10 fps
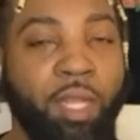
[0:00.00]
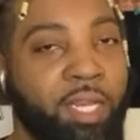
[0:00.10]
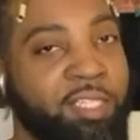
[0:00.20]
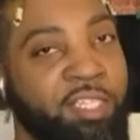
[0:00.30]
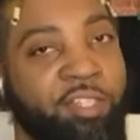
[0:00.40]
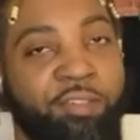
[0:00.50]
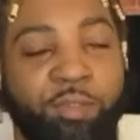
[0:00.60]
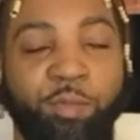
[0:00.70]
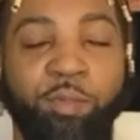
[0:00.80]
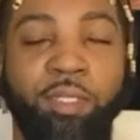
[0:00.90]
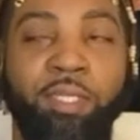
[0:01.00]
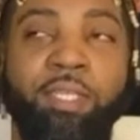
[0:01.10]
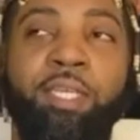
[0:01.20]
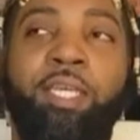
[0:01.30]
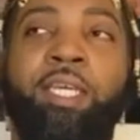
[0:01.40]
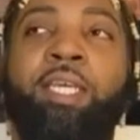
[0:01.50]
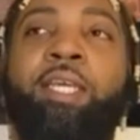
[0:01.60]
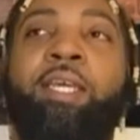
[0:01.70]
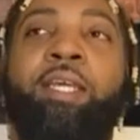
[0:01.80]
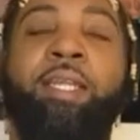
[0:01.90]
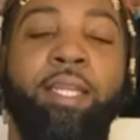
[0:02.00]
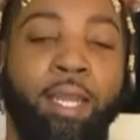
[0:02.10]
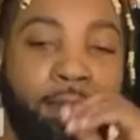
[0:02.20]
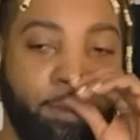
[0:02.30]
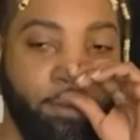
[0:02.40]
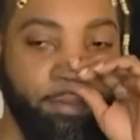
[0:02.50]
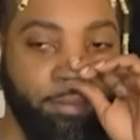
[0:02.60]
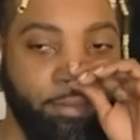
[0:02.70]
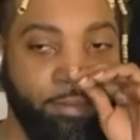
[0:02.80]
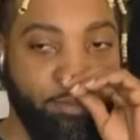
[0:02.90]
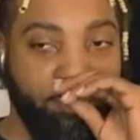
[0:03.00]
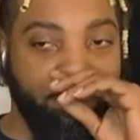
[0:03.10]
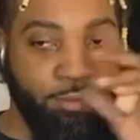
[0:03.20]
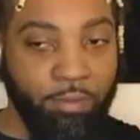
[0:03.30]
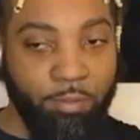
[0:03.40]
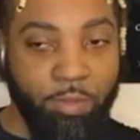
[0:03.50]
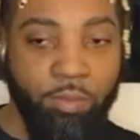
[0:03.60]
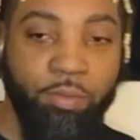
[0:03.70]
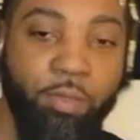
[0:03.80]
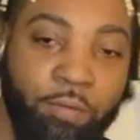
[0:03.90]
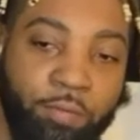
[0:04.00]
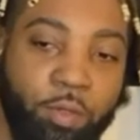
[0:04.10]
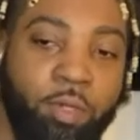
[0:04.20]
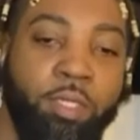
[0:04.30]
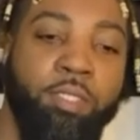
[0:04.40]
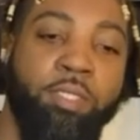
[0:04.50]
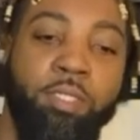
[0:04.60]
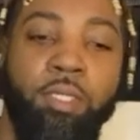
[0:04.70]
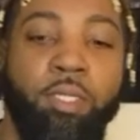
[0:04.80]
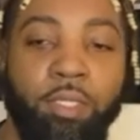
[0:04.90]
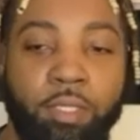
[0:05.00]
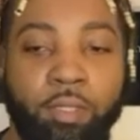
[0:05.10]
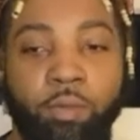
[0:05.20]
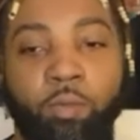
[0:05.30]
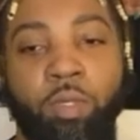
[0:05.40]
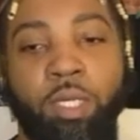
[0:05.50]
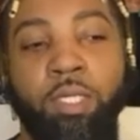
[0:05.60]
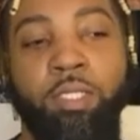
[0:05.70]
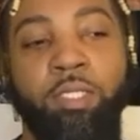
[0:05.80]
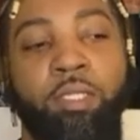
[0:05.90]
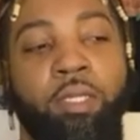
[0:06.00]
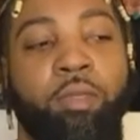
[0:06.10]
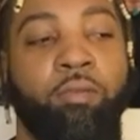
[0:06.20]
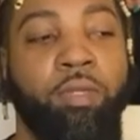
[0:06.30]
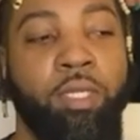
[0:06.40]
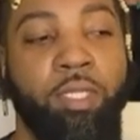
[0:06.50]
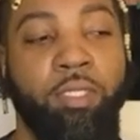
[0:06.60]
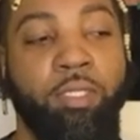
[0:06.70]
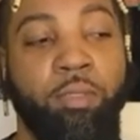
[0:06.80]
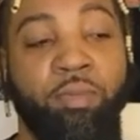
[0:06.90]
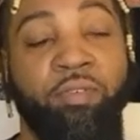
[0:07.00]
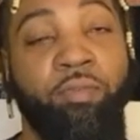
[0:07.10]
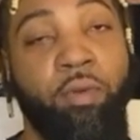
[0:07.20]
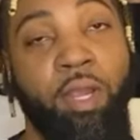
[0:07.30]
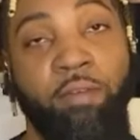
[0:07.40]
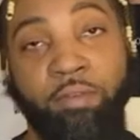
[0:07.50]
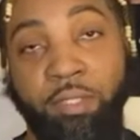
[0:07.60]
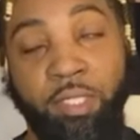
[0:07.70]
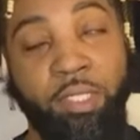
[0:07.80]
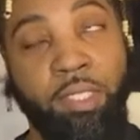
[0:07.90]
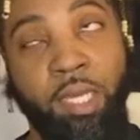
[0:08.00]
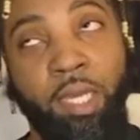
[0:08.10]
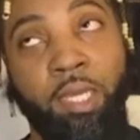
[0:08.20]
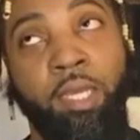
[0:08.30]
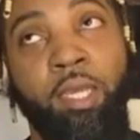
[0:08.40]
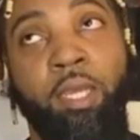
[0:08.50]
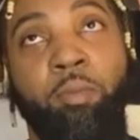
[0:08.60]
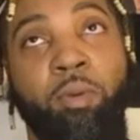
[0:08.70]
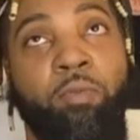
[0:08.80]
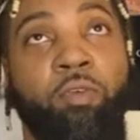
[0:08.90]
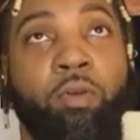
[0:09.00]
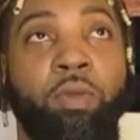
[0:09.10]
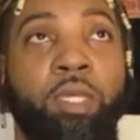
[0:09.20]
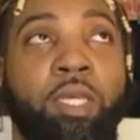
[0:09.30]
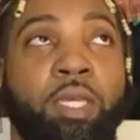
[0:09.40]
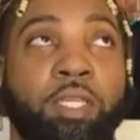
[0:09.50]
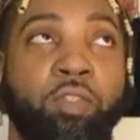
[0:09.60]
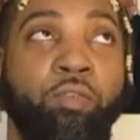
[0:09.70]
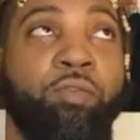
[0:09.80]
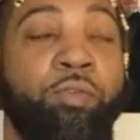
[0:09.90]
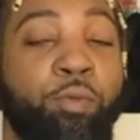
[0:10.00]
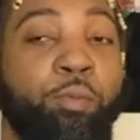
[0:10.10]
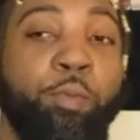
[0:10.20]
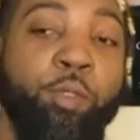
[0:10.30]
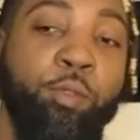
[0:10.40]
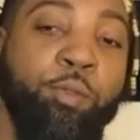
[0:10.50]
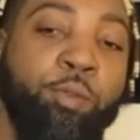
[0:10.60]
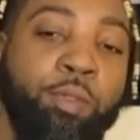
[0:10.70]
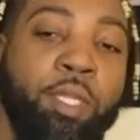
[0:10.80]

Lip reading: Let's get into it. Now, Full Moon, of course, was released before Afrodisiac. But before we get into Full Moon,